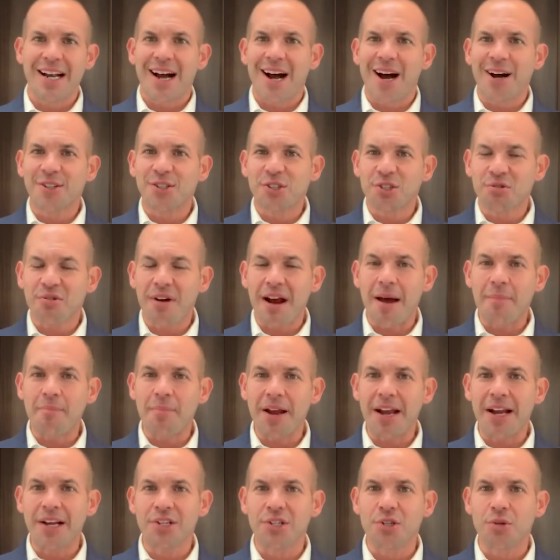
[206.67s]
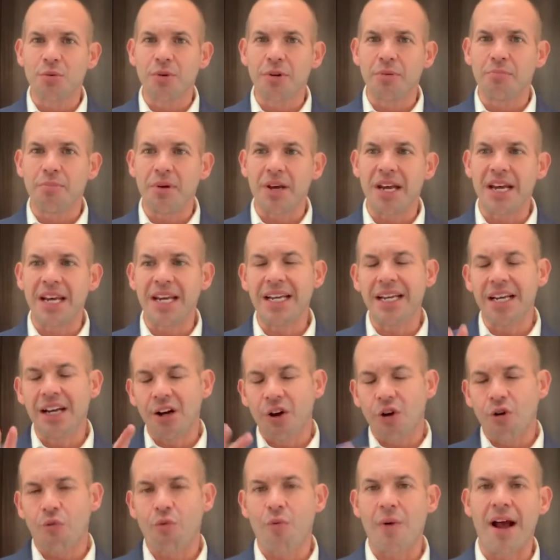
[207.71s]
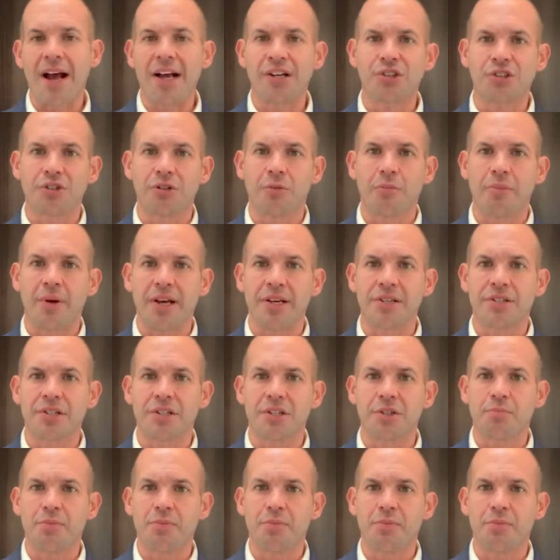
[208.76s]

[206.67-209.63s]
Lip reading: A trap answer would be rational basis,